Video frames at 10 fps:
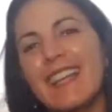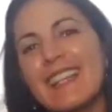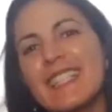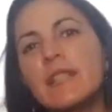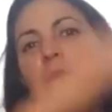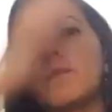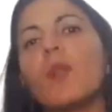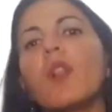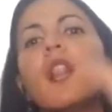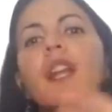
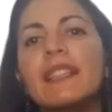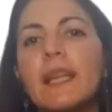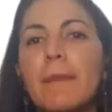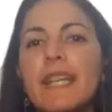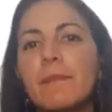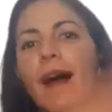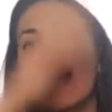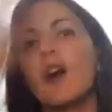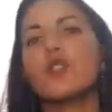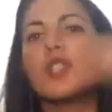symbol, in the Mickey
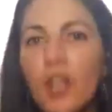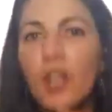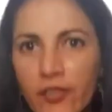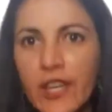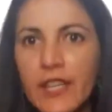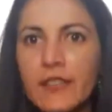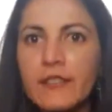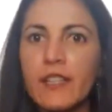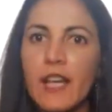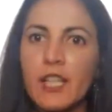Mouse of the
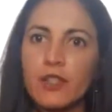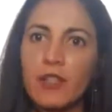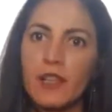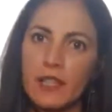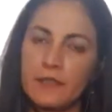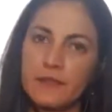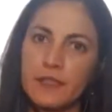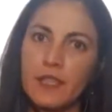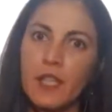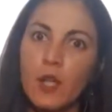international left.
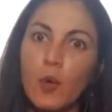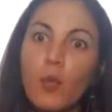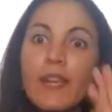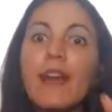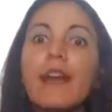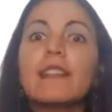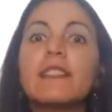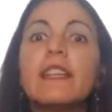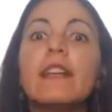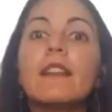We are
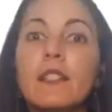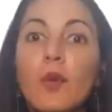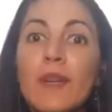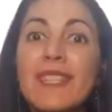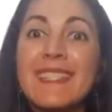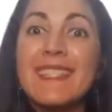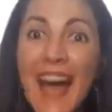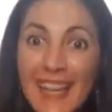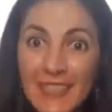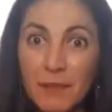dealing with
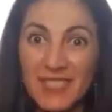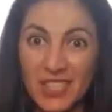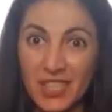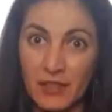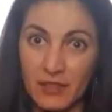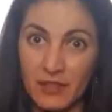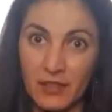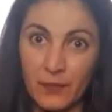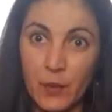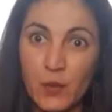that machinery,
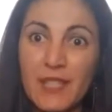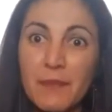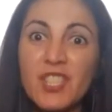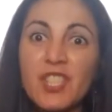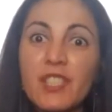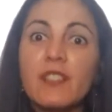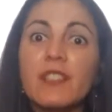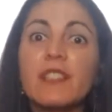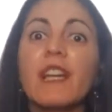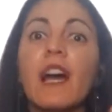with a machinery
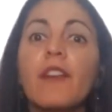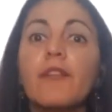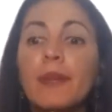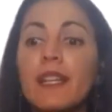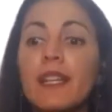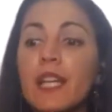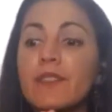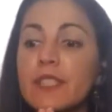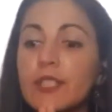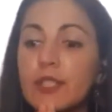that has been
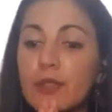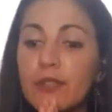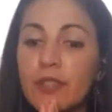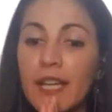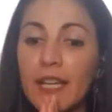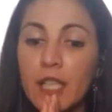able to create